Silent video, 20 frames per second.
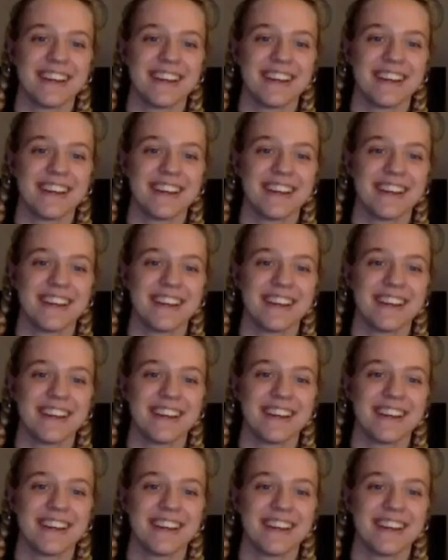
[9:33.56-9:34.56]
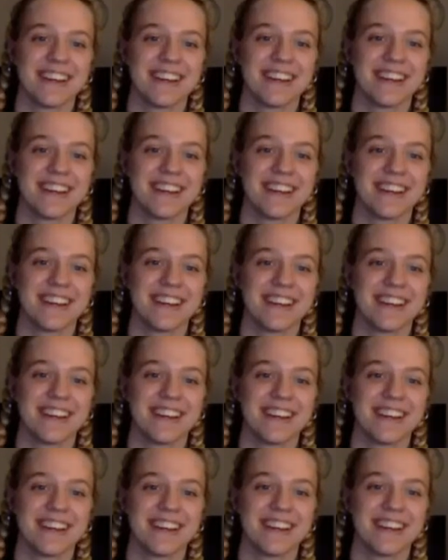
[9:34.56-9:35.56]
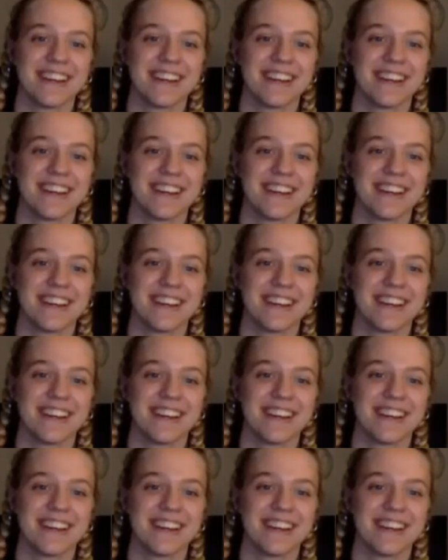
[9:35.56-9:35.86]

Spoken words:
(not speaking)